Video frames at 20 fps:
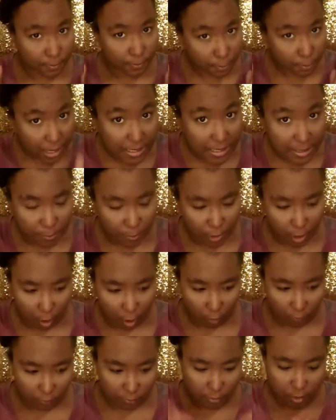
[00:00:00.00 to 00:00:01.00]
pissed me
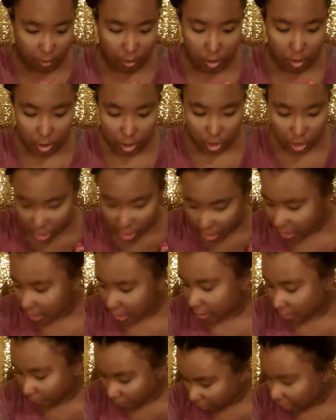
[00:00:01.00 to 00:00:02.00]
off. She
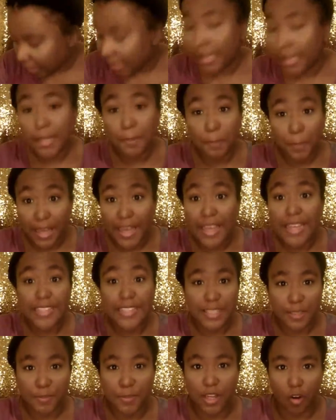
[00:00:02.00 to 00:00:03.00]
completely
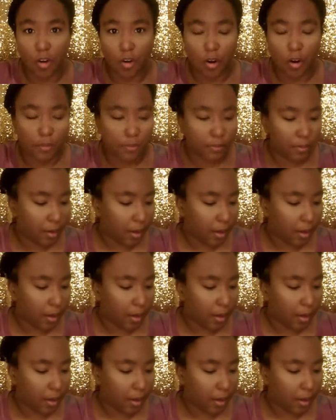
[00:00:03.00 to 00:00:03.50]
pissed me off.